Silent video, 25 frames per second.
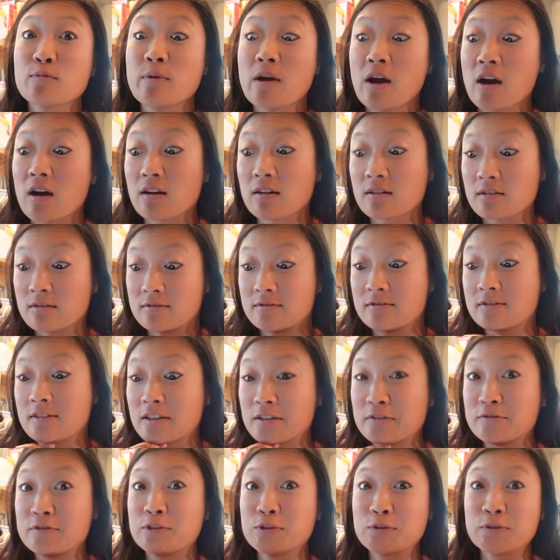part
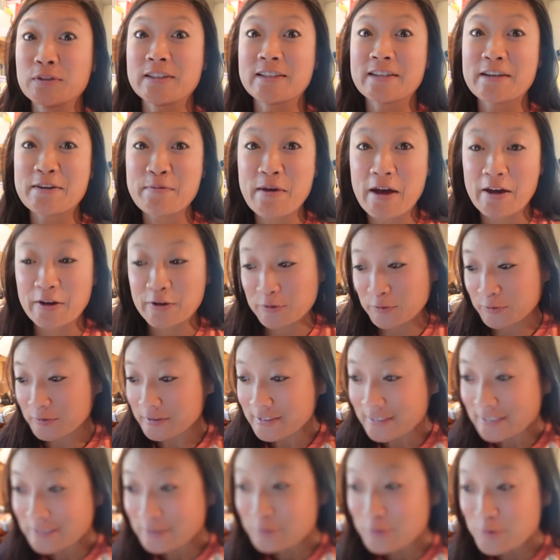of doing a pattern
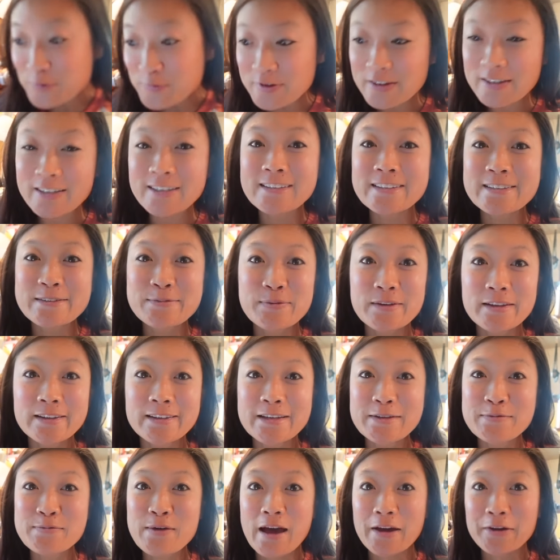release for me is
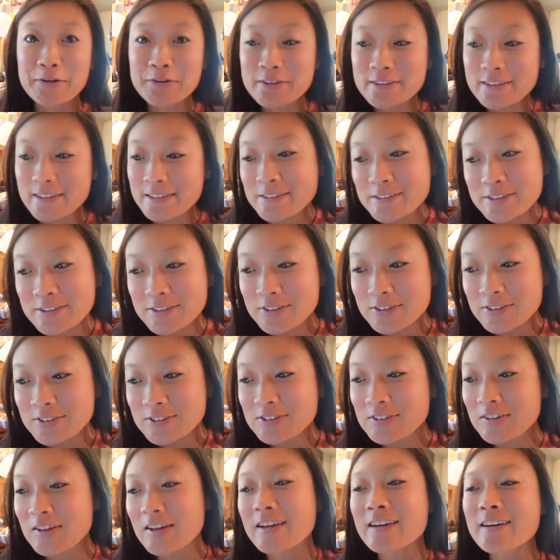picking pattern
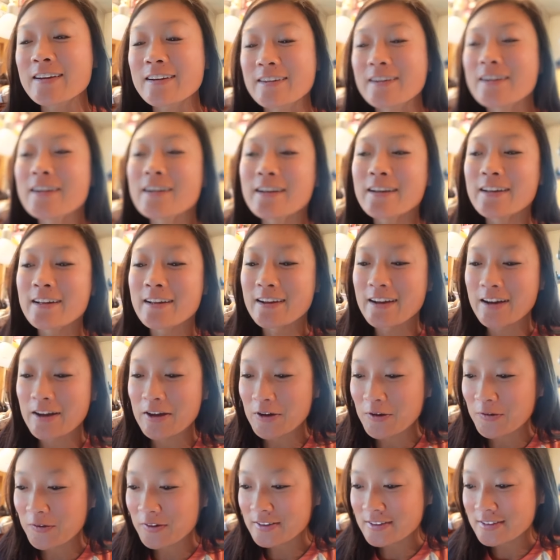testers. Like,
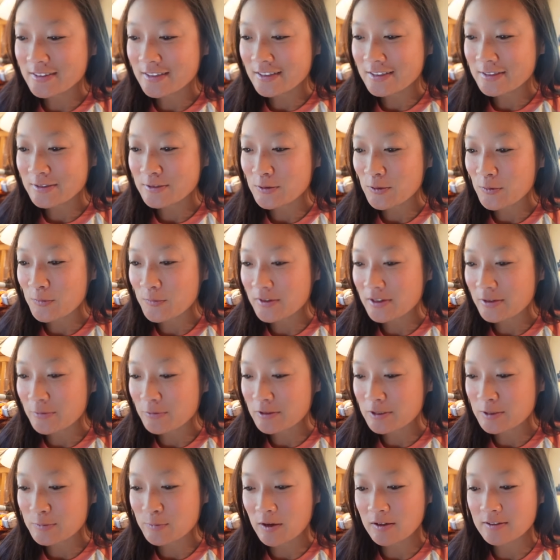I always get so many
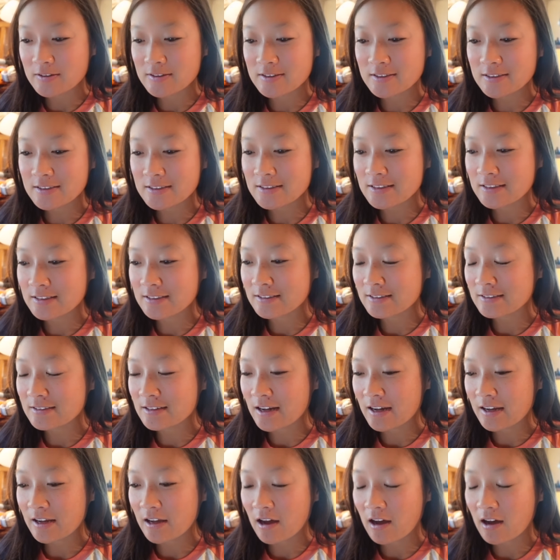responses, and
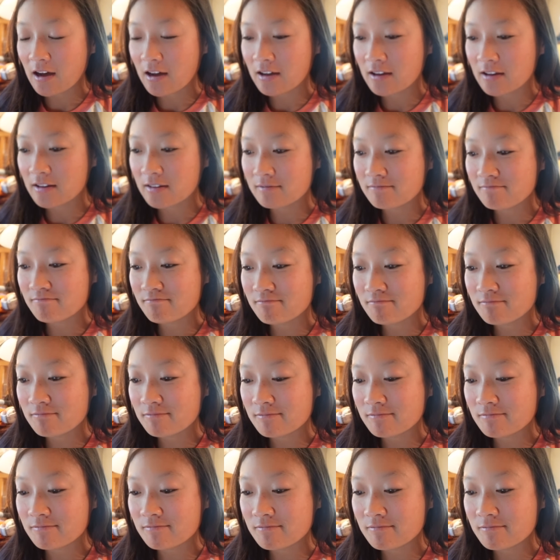I got
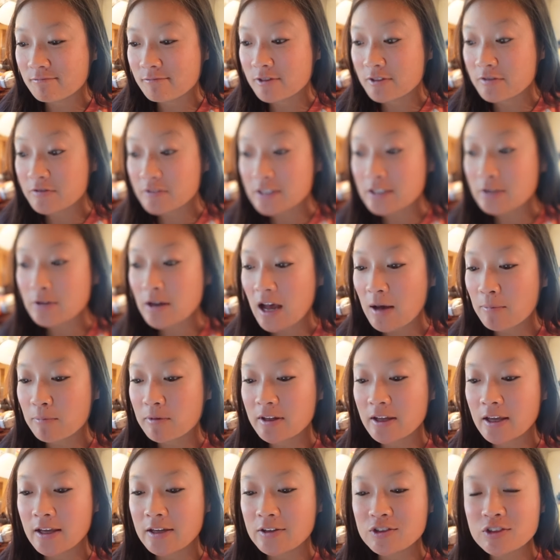50
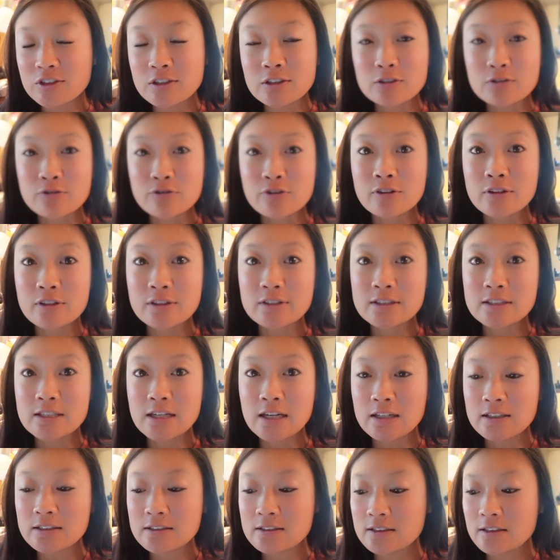applications for this
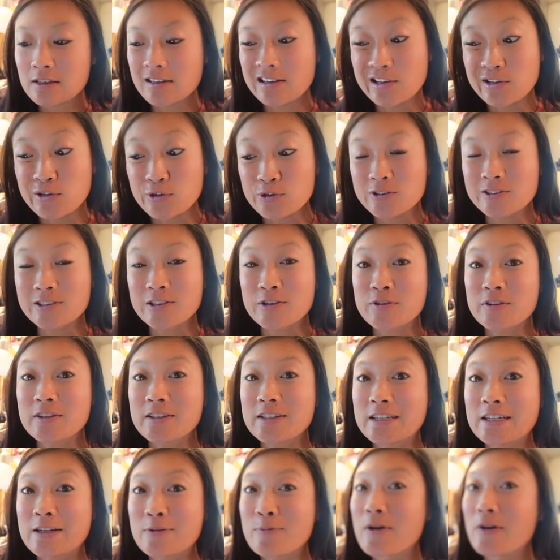test, and I usually only
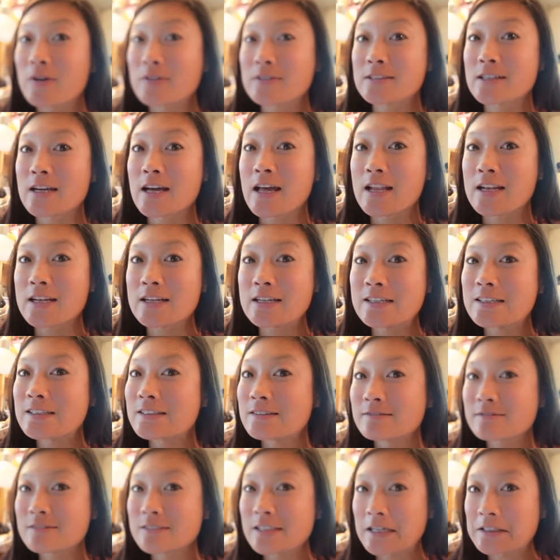need about 10
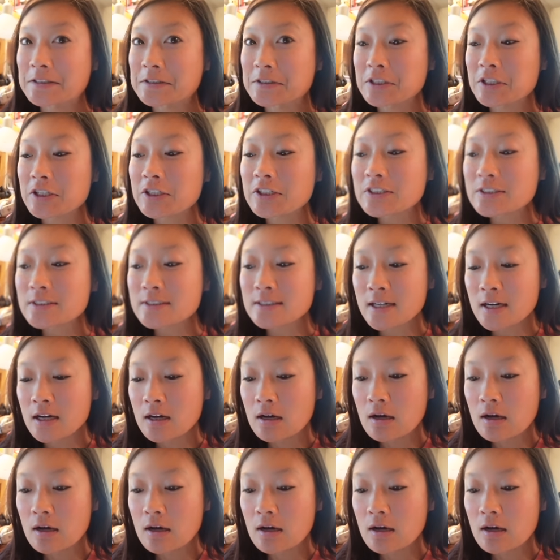testers.